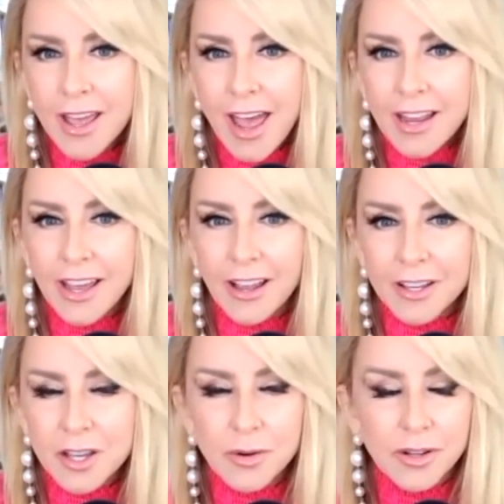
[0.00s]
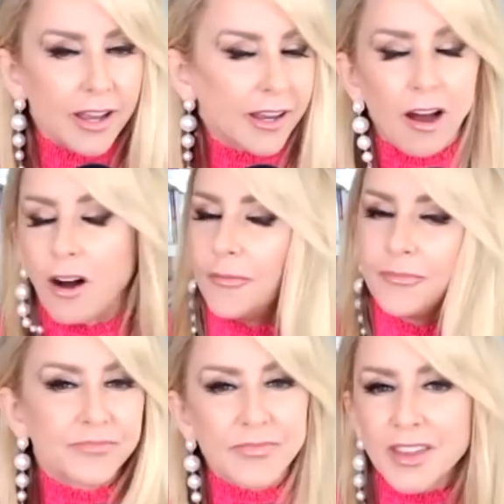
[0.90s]
And Kelly, you were like, oh,
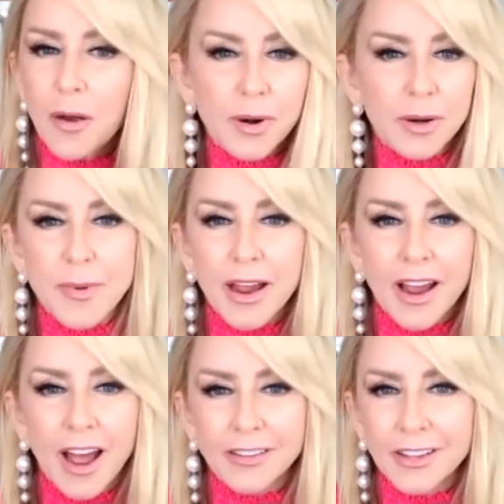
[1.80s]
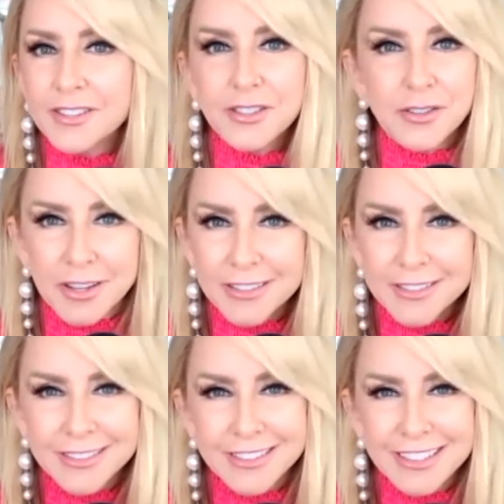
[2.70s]
bring me back on. Let's do
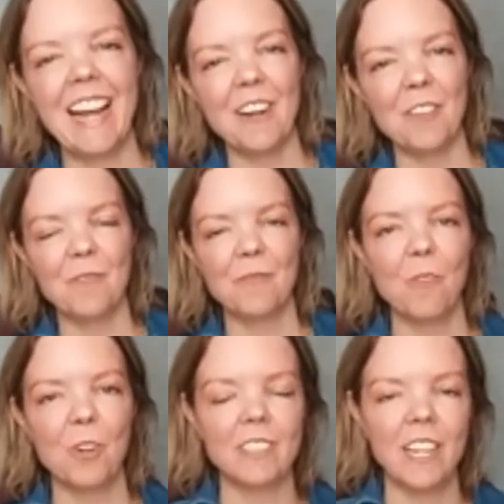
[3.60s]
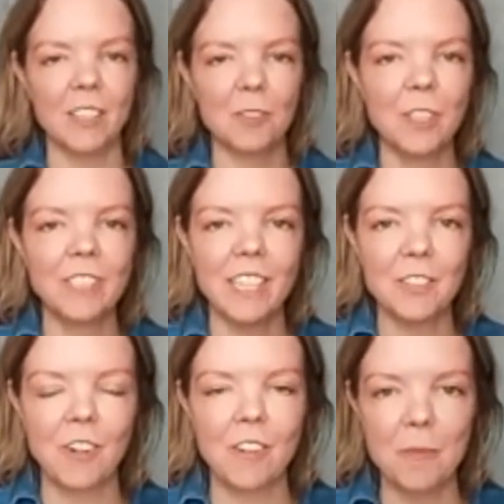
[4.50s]
this. Yeah. More sex, more
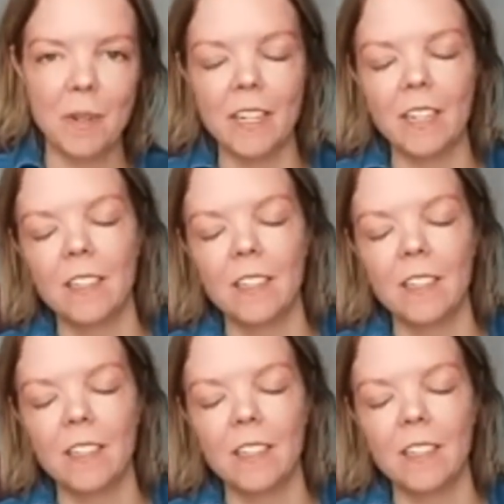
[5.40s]
sex for everybody.